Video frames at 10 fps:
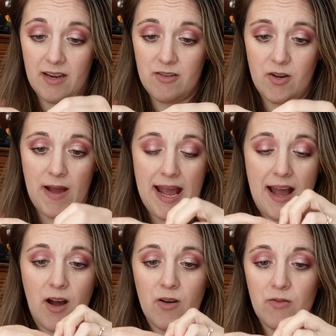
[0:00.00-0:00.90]
I don't know
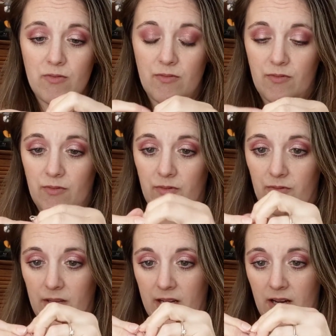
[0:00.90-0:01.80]
how
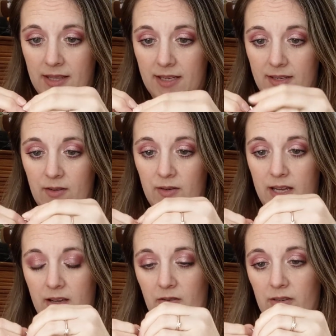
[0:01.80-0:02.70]
they got this so
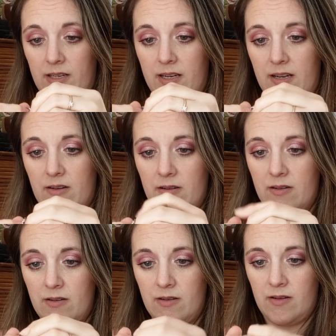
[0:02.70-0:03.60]
tangled in here,
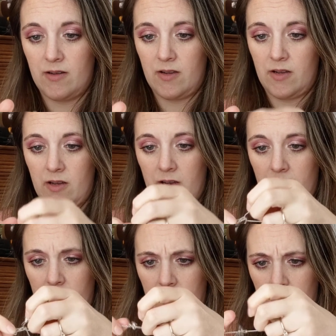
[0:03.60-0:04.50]

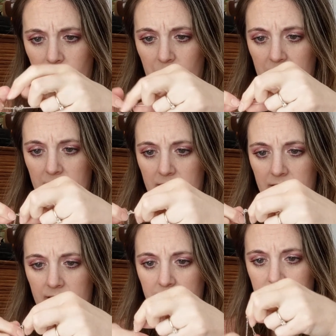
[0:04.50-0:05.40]
but it
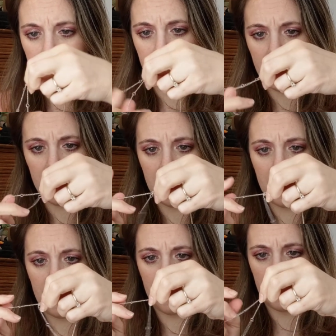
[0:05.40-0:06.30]
is.
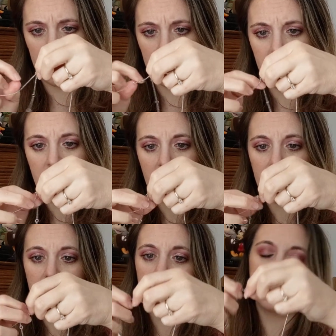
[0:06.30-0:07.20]

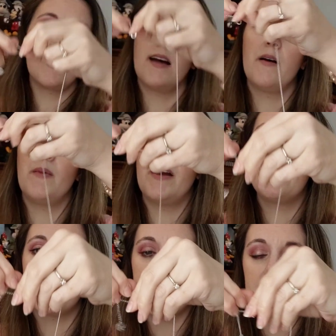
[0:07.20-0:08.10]
These,
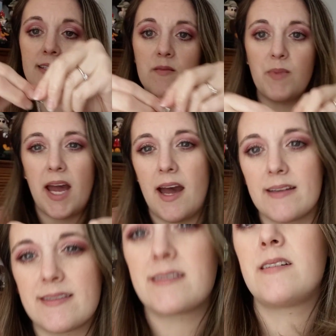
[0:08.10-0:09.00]
I've said this in
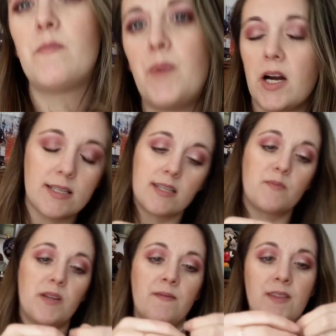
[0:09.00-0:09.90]
past
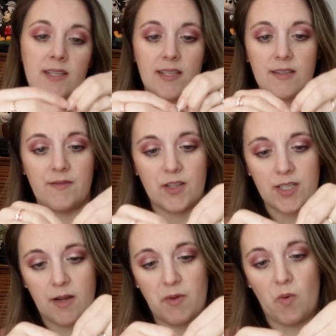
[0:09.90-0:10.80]
boxes, but if this is the
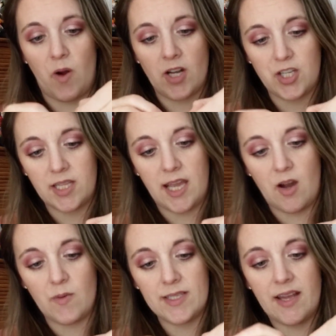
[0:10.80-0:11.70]
first time you're watching, they
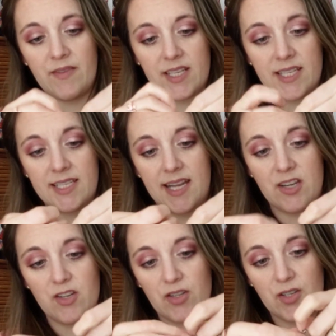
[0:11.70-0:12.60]
always have
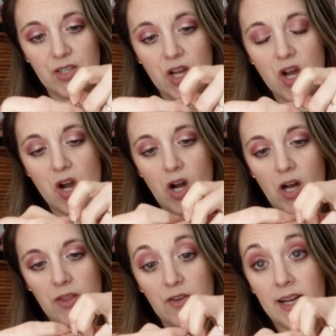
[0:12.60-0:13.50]
extenders
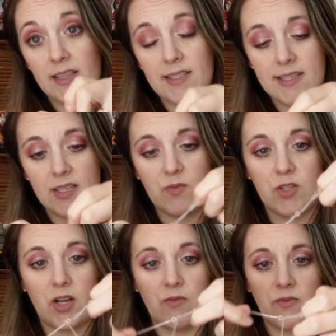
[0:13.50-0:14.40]
on their necklaces,
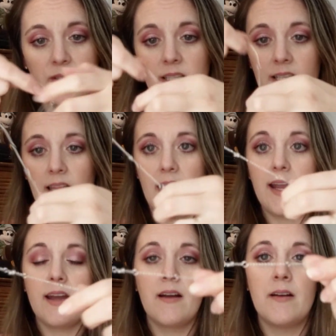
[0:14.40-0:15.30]
which I really like.